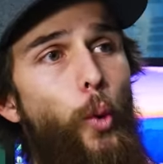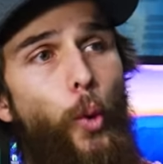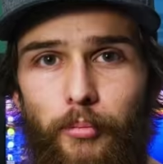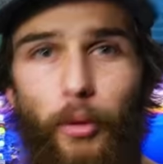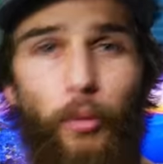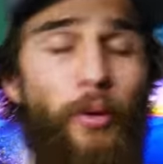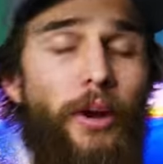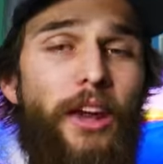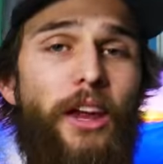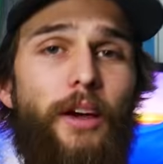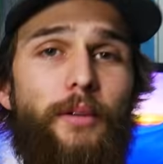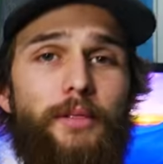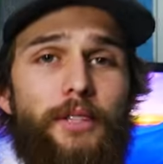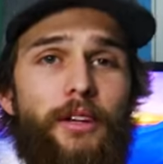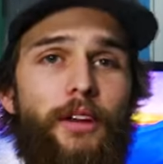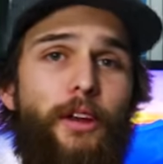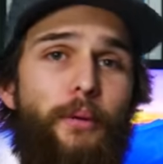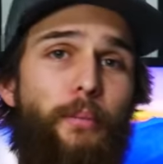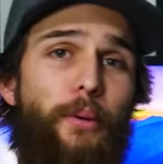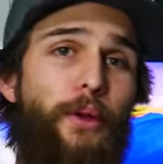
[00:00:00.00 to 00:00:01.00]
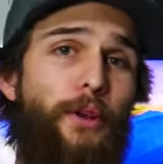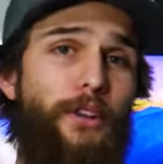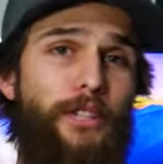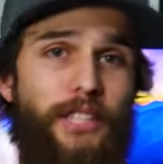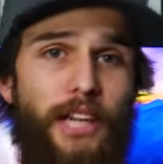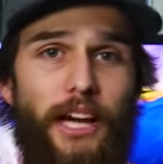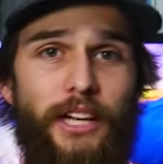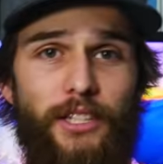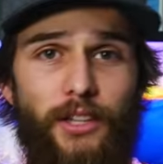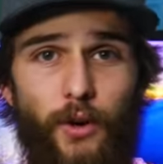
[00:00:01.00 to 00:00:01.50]
But when it comes to computer
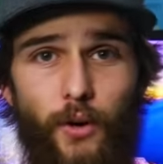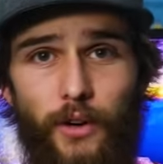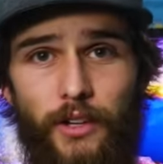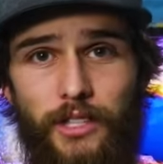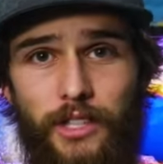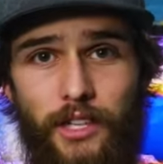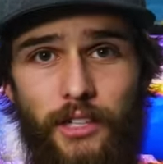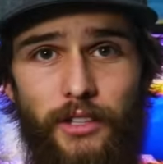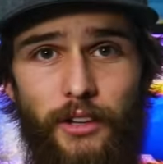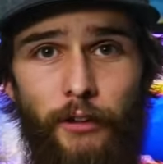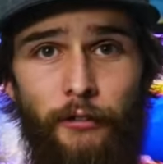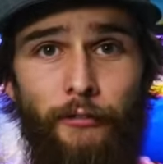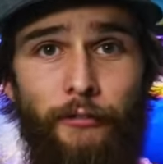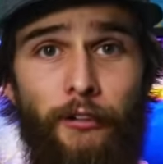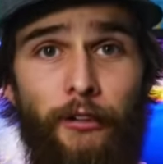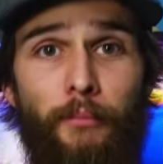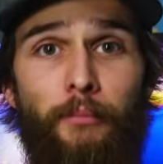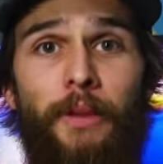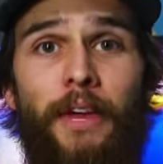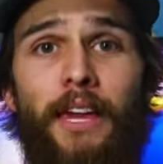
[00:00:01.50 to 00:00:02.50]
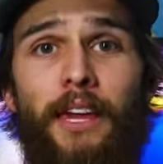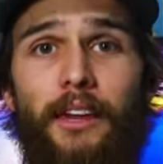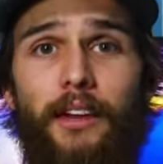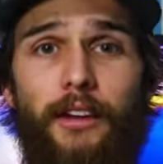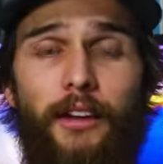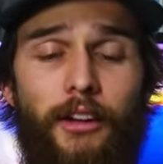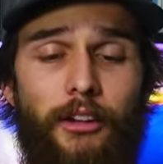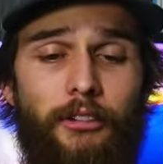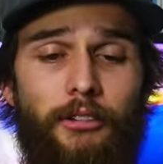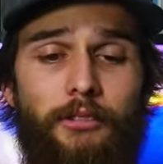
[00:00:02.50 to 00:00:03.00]
science courses, for me,
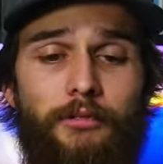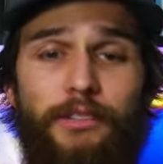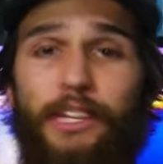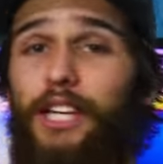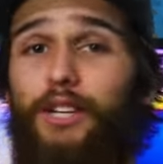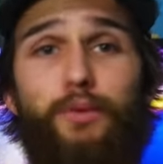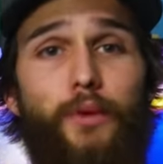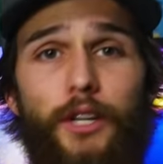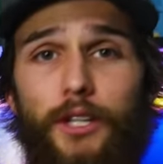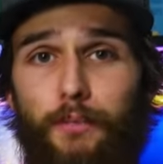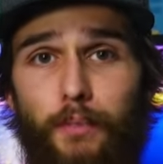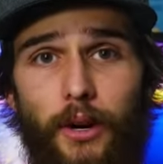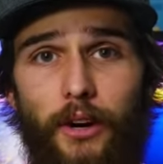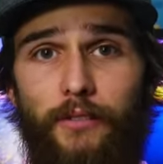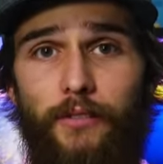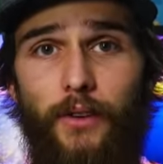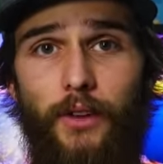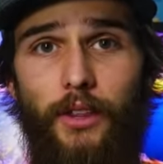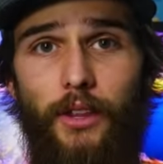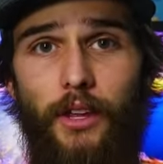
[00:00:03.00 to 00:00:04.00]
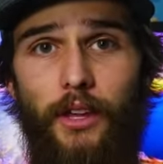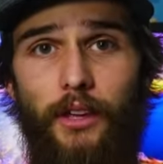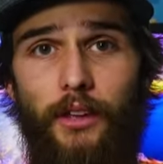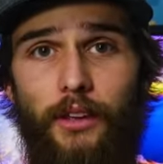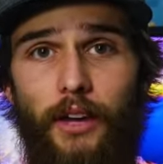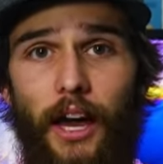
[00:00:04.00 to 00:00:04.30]
this works perfectly.